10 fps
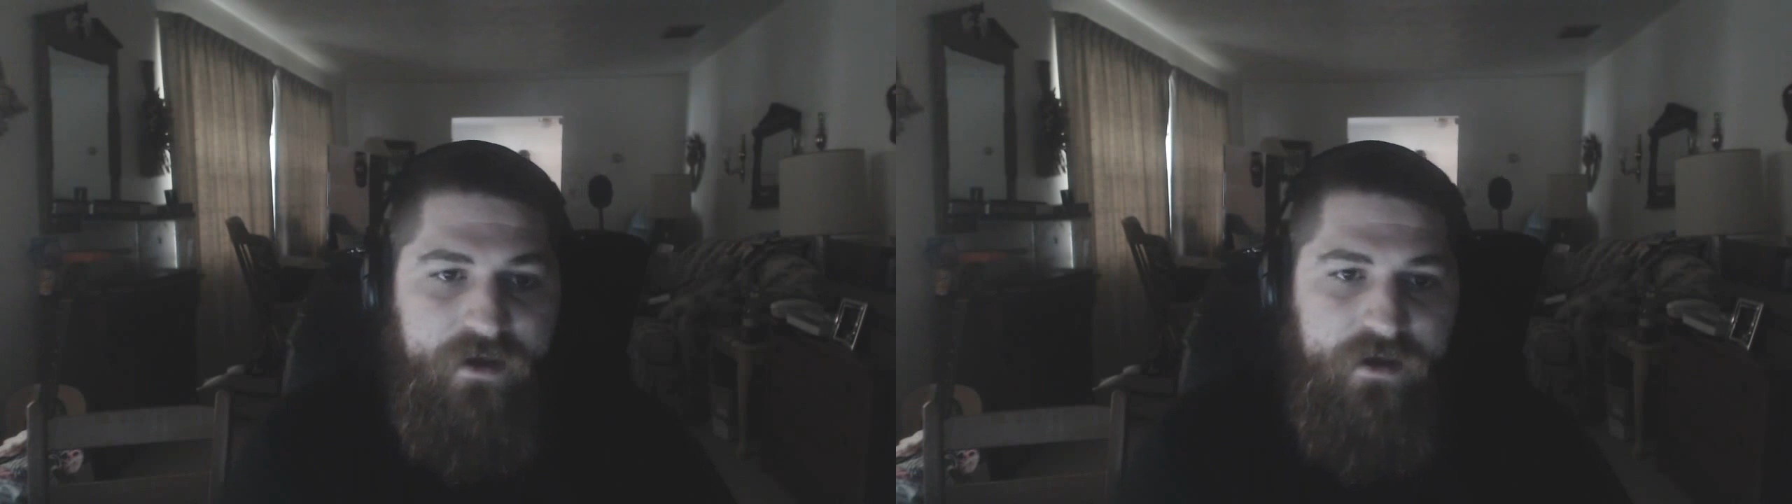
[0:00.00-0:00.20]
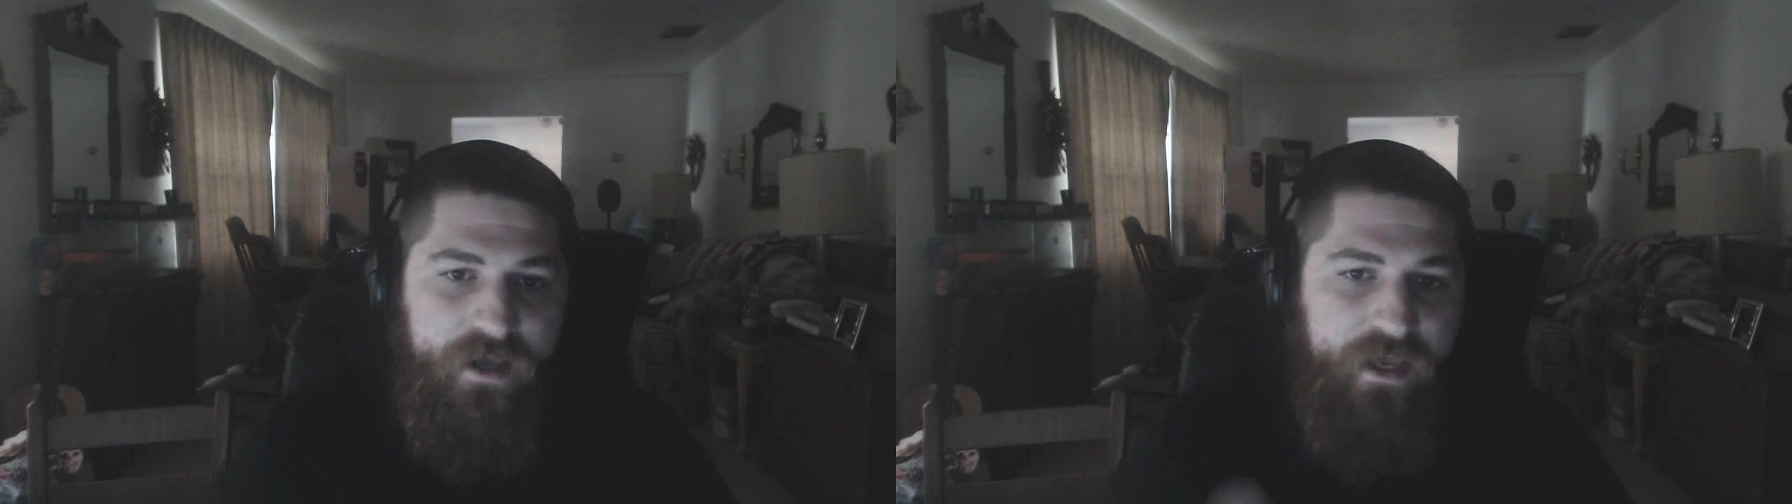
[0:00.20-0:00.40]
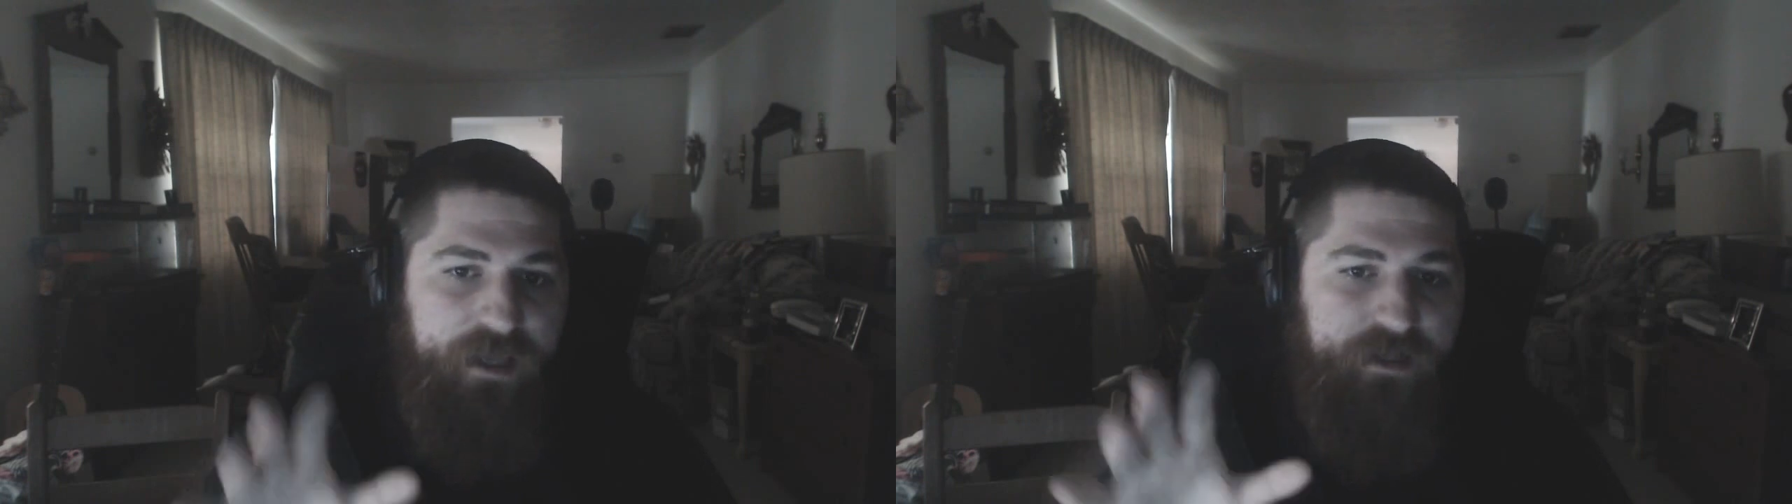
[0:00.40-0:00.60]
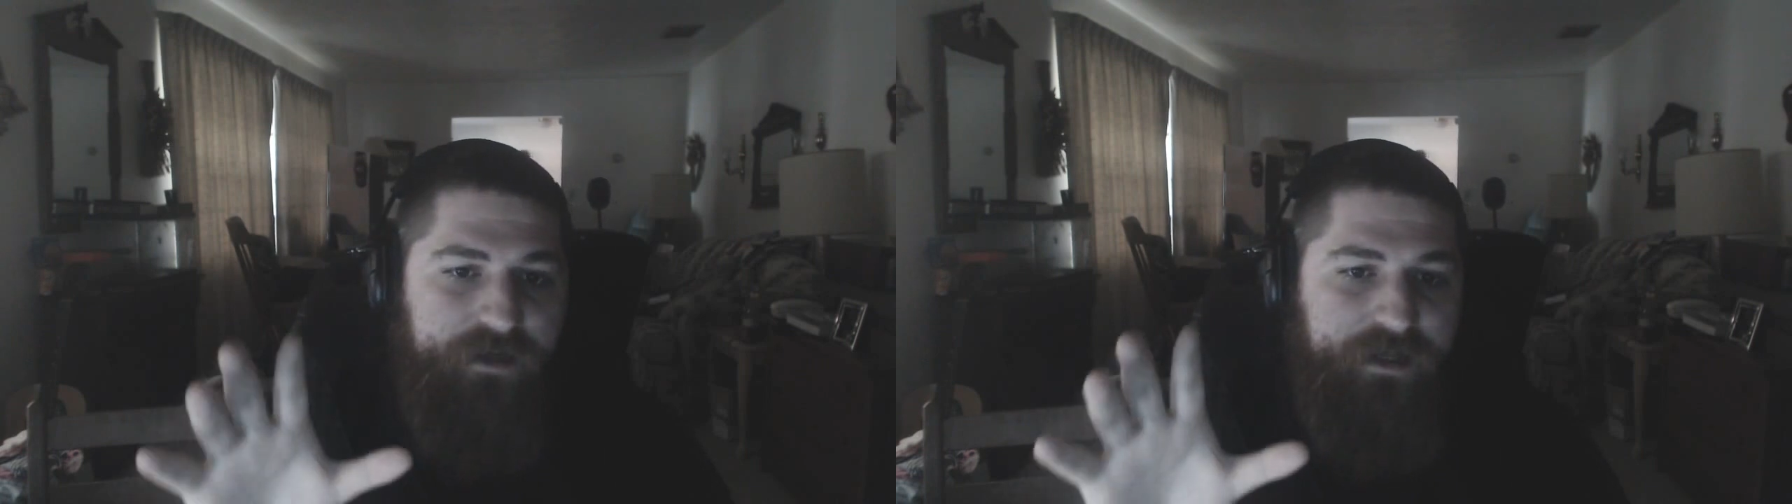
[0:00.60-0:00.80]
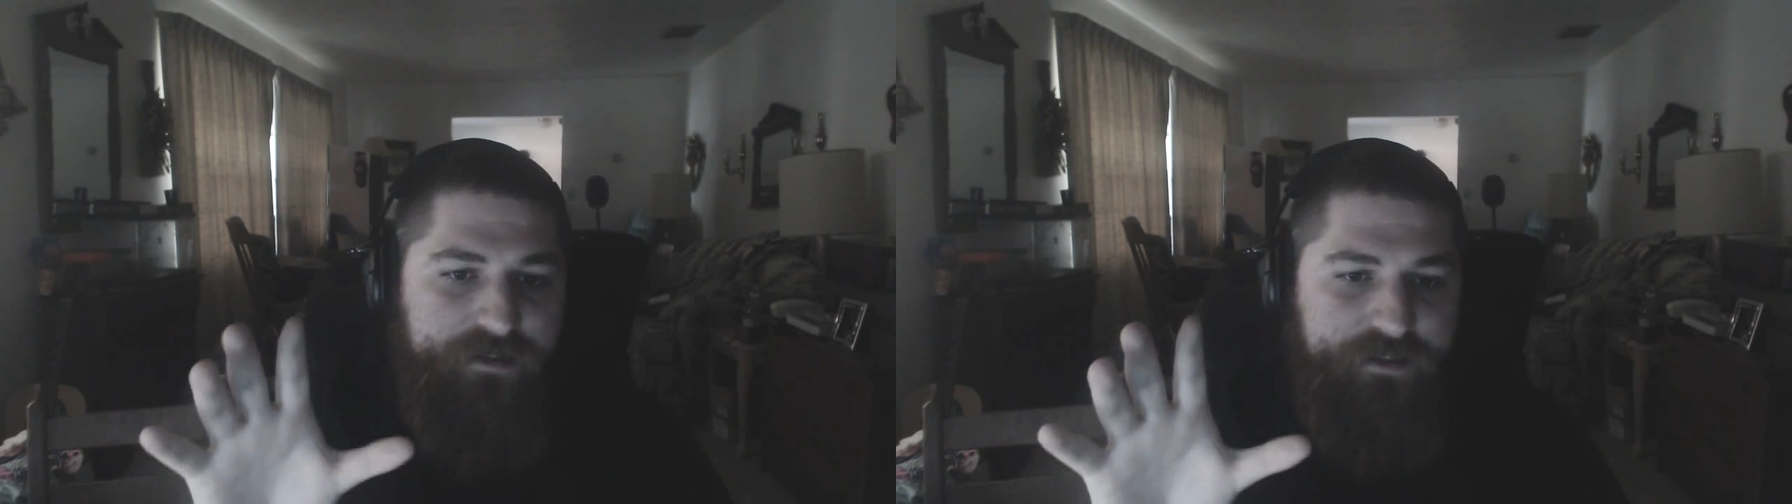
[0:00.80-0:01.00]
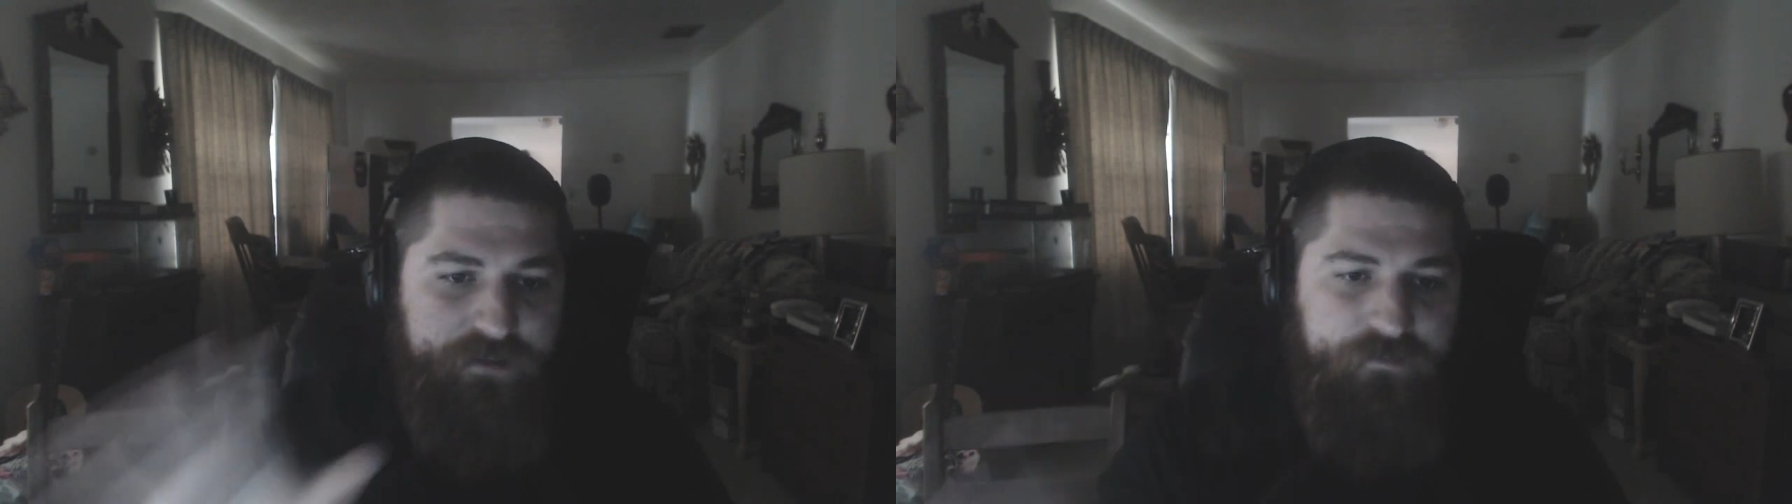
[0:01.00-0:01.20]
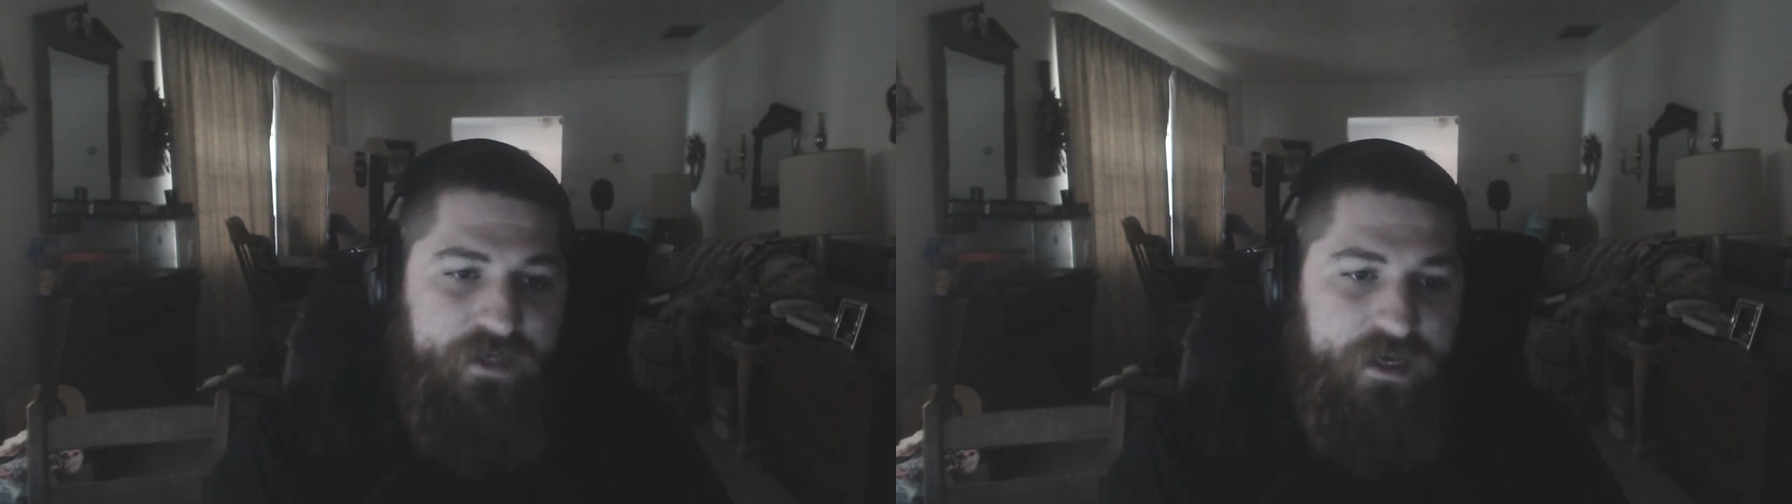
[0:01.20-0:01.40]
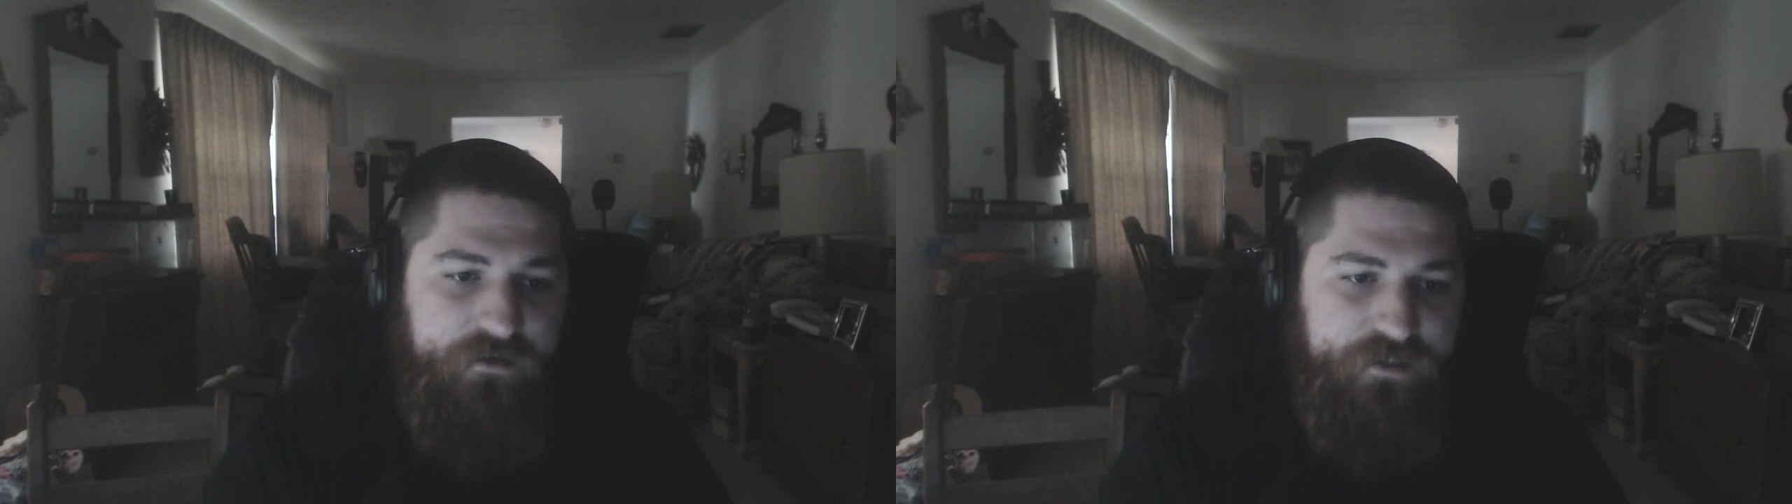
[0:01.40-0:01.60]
into something else,